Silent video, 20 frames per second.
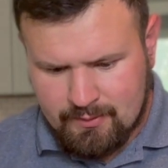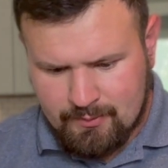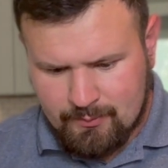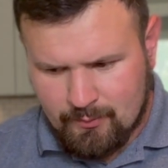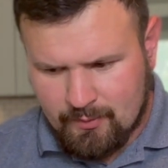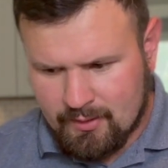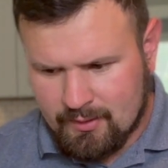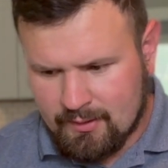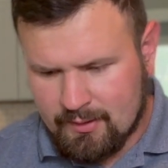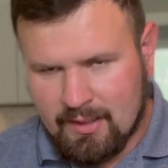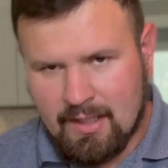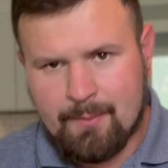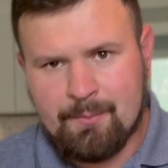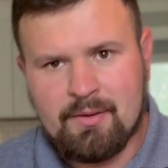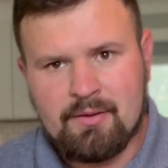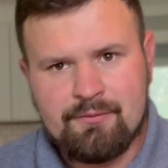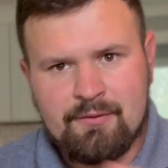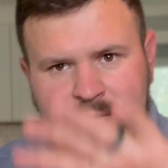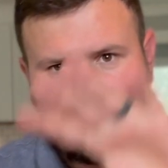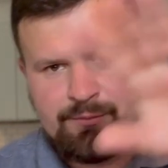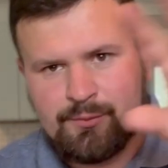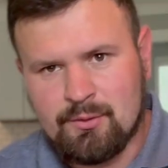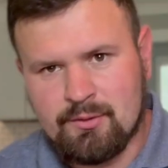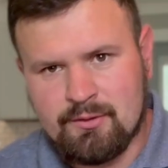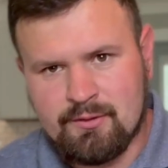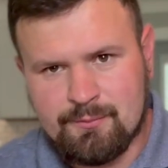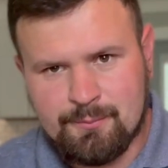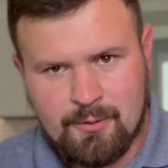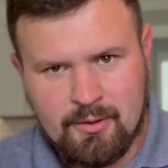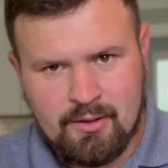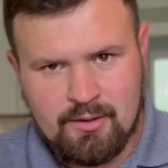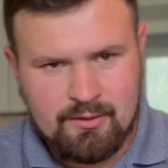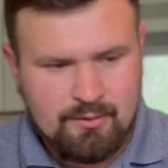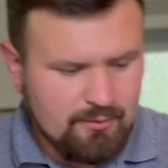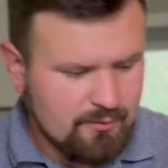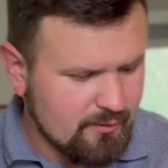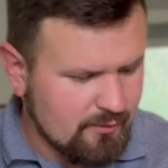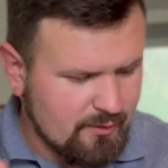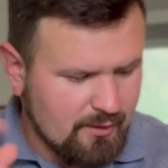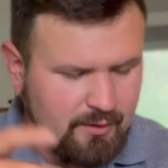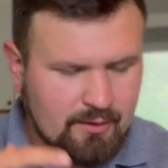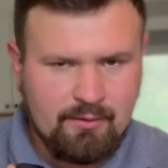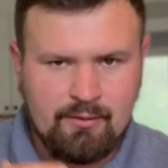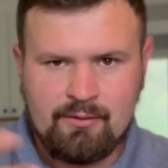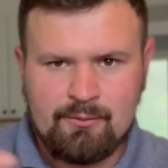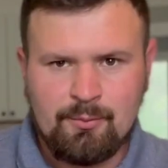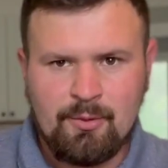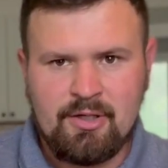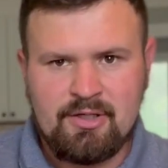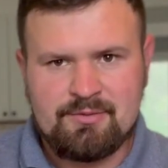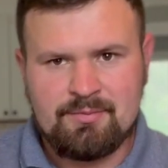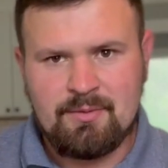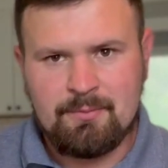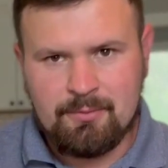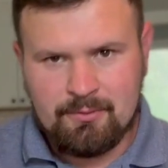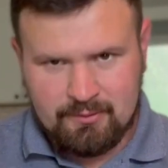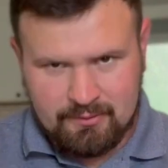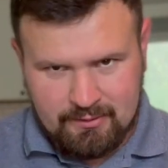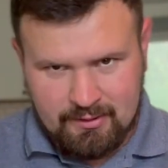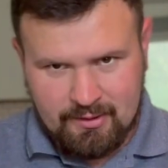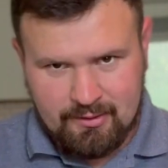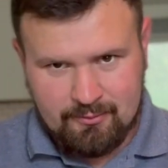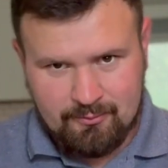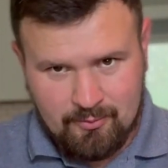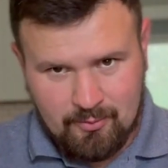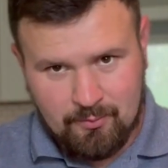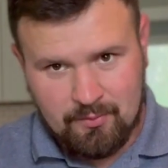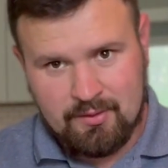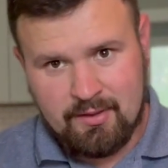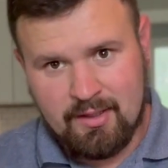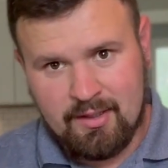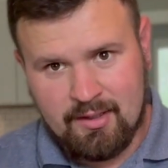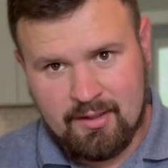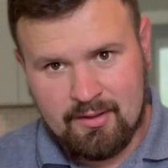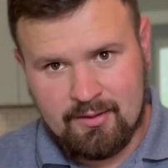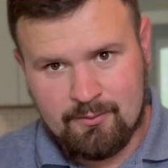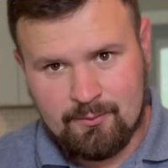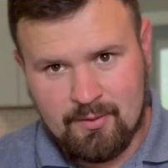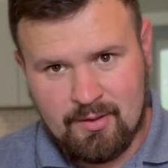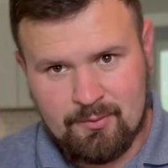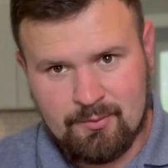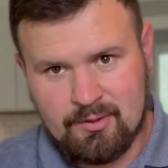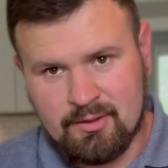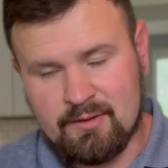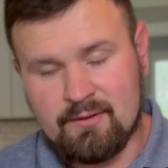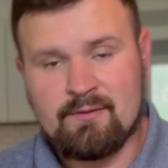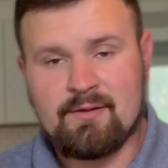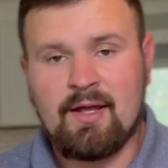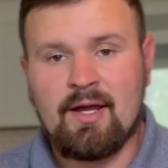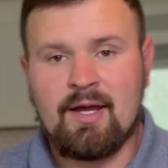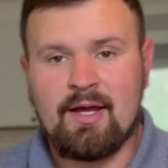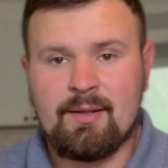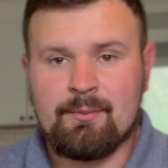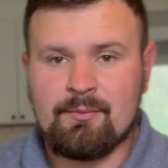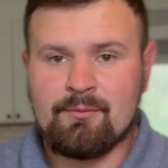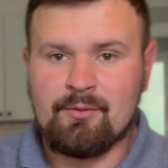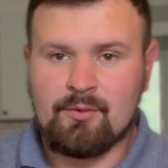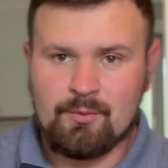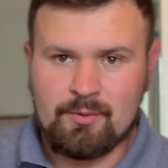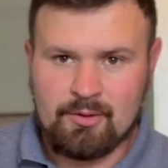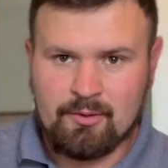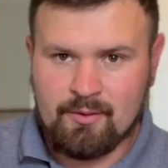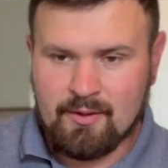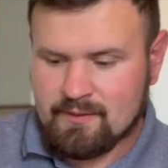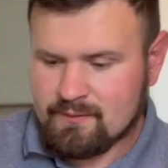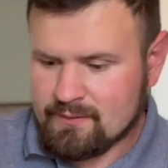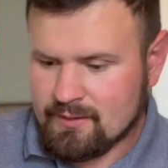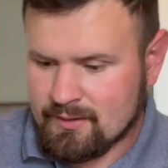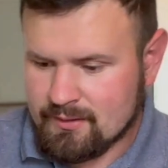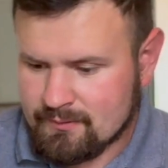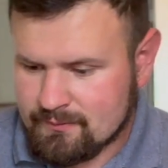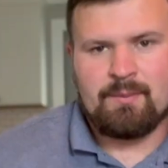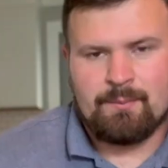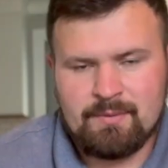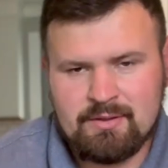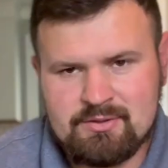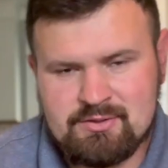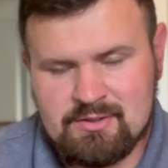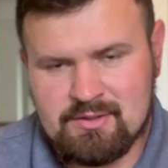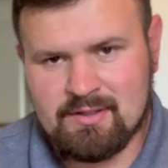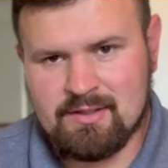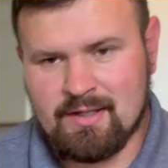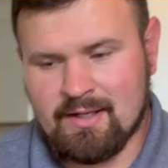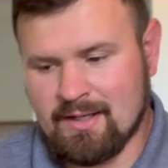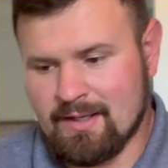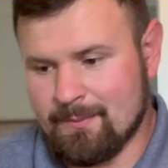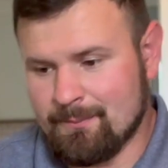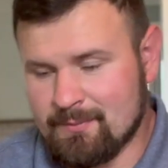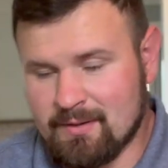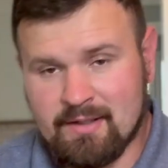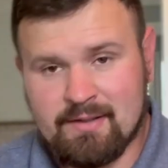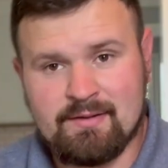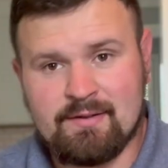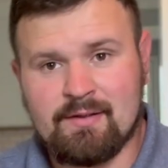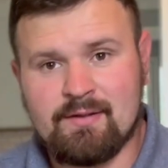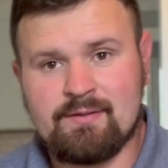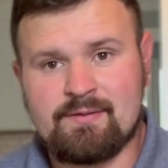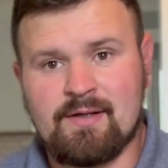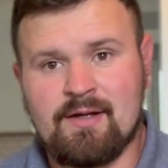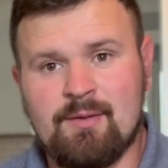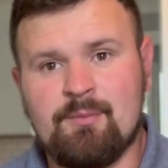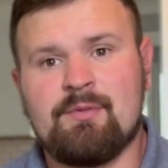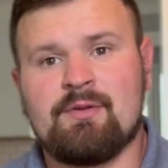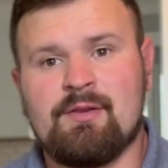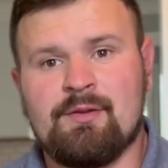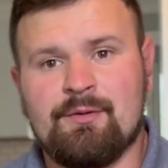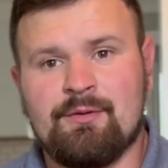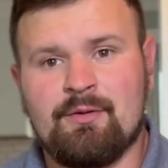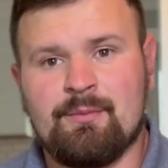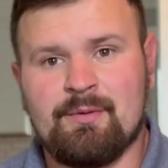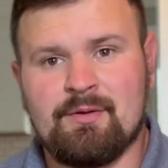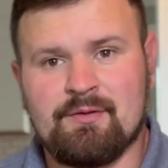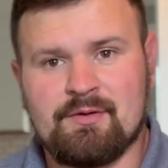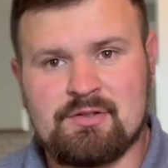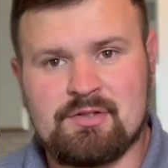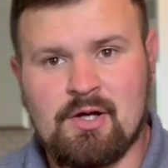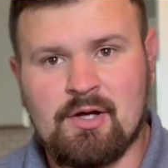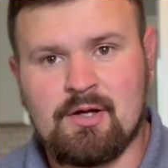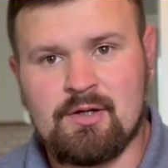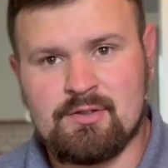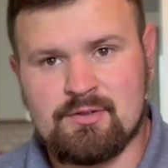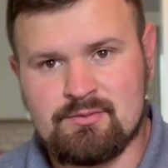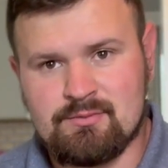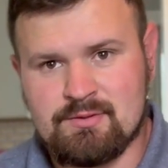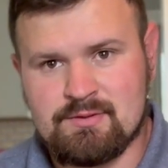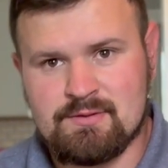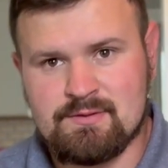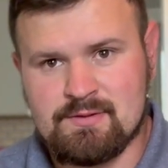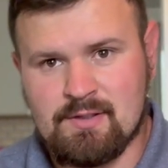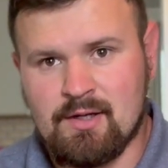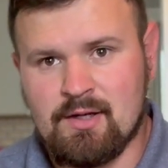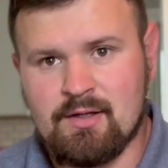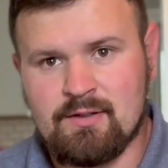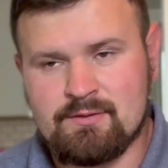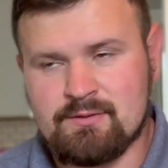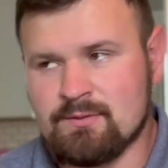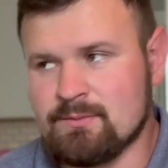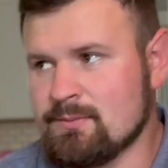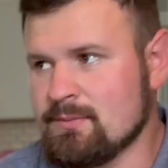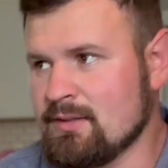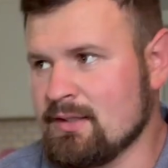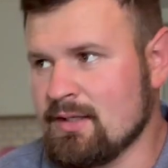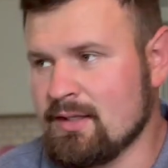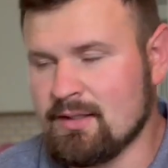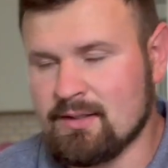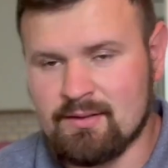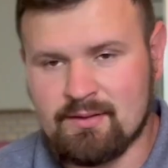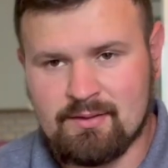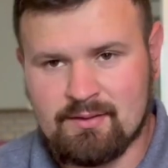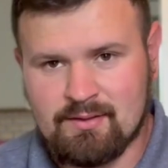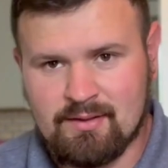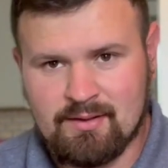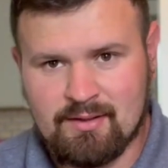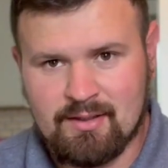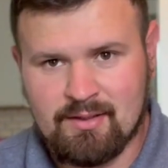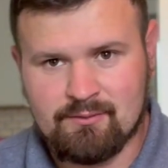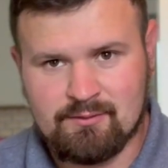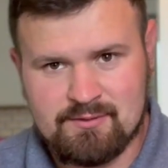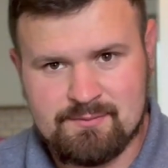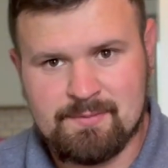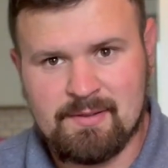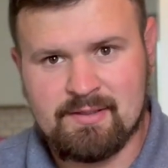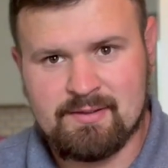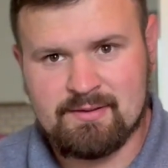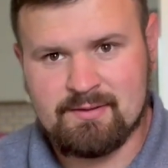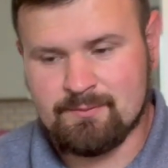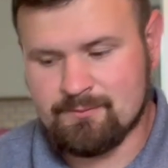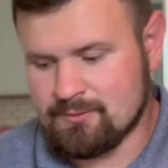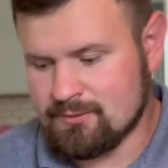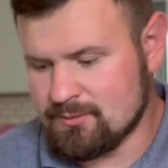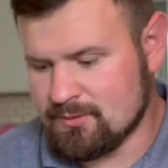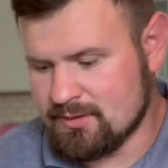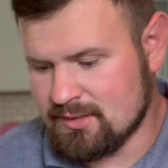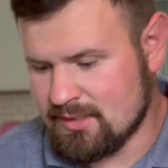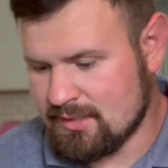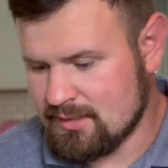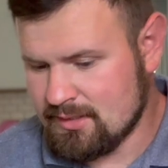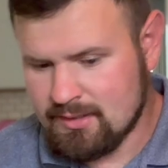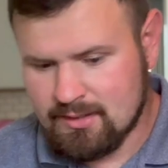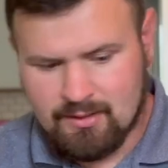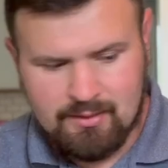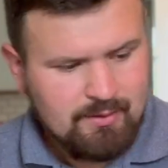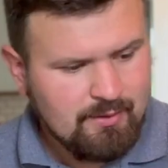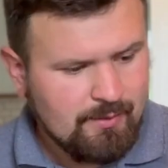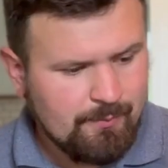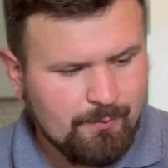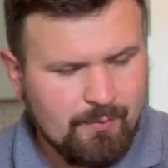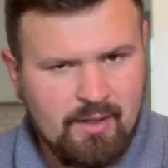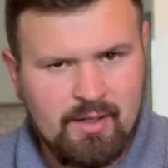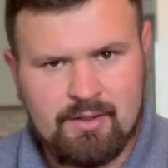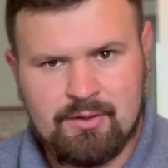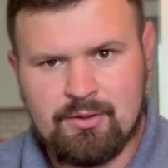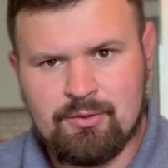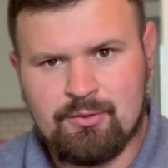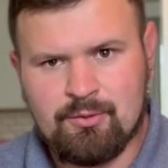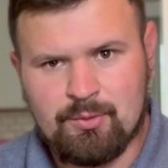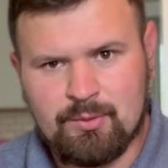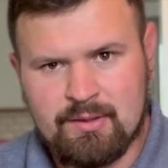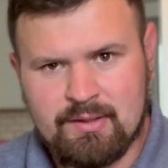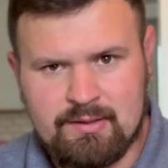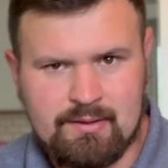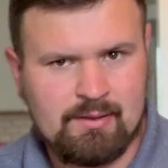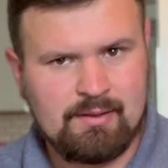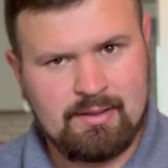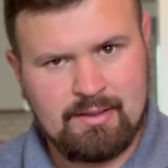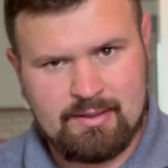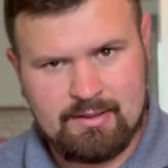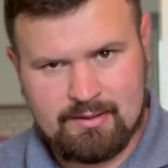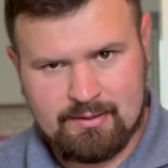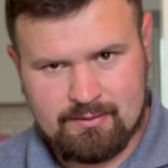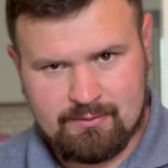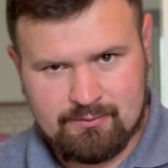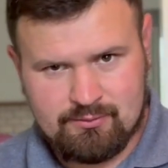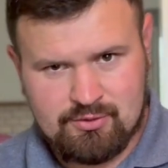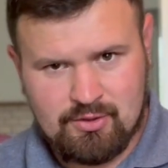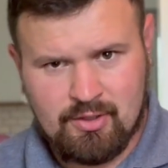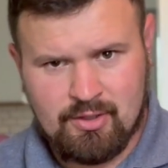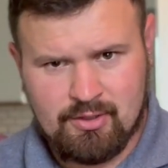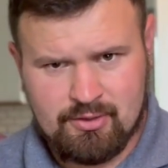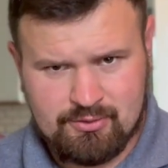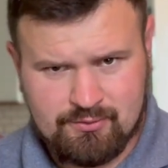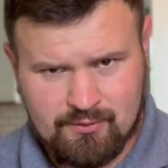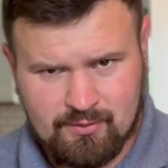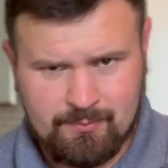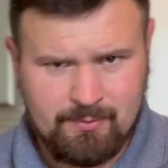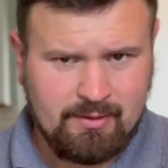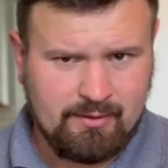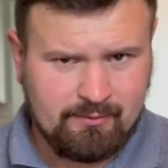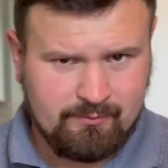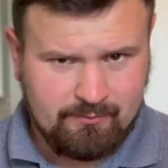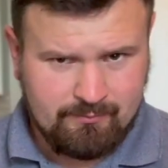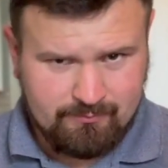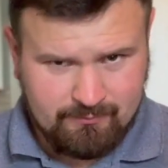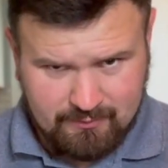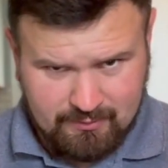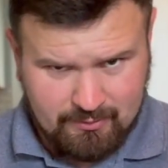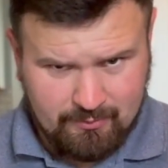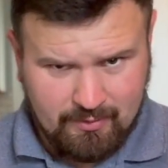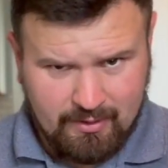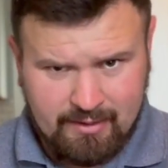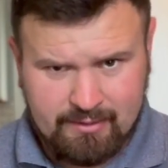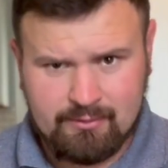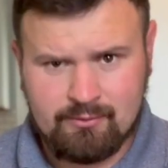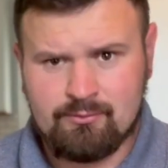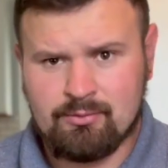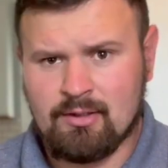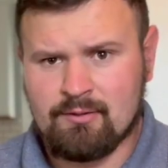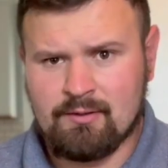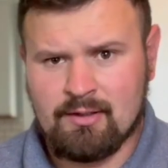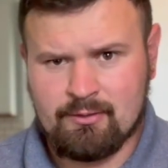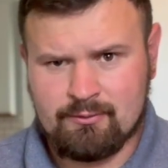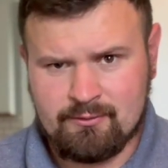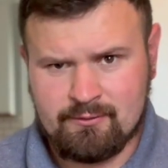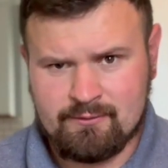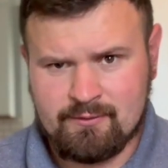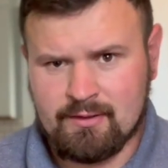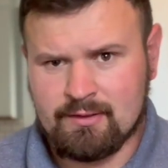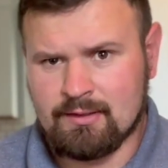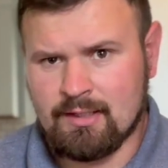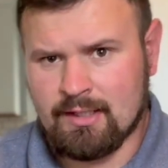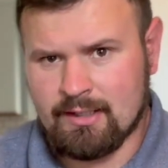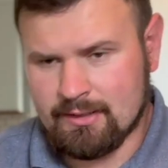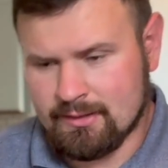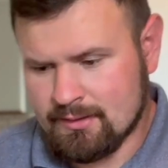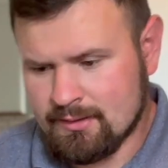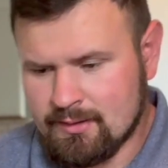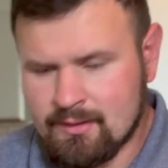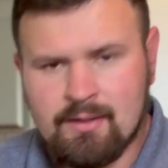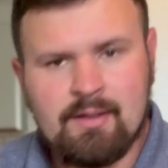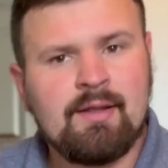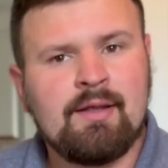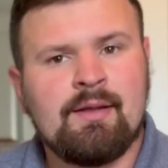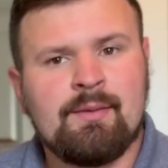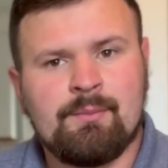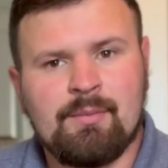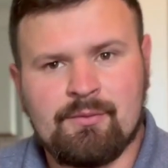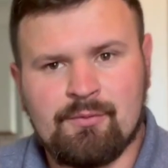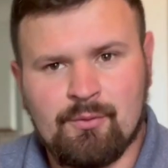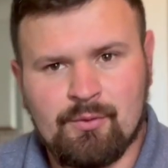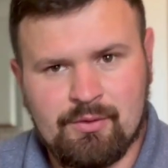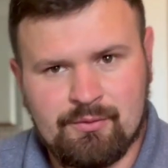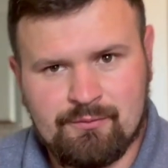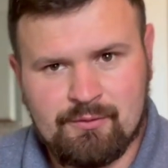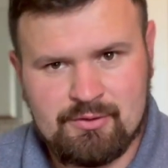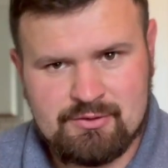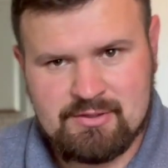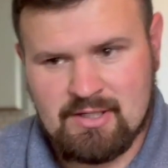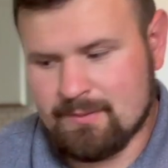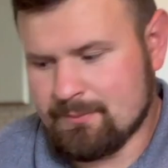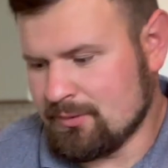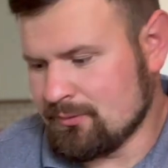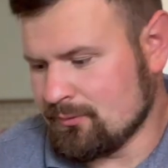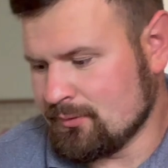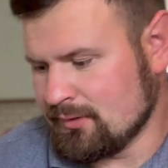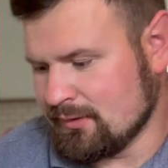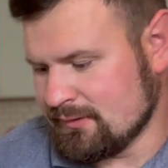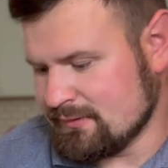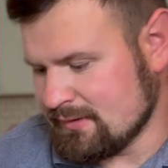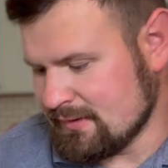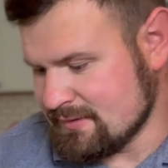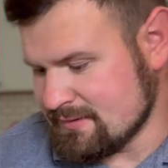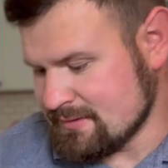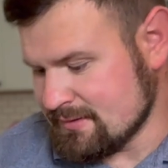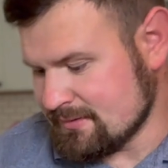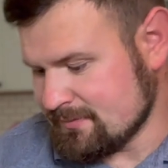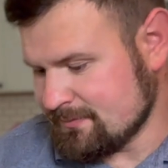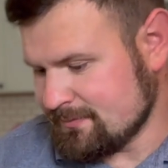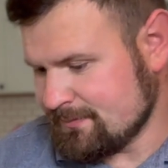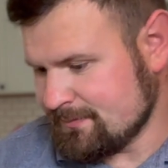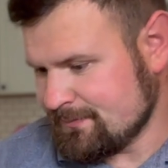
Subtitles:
Well, I'm going to fast forward this part and you can kind of just watch me put together what we can while we're inside before we go outside. I want to mention, it does come with a little bit of a charge, which is awesome, and I respect them for doing that. But you do need to let it charge for about 8 to 12 hours of sunlight before the first time you really test it.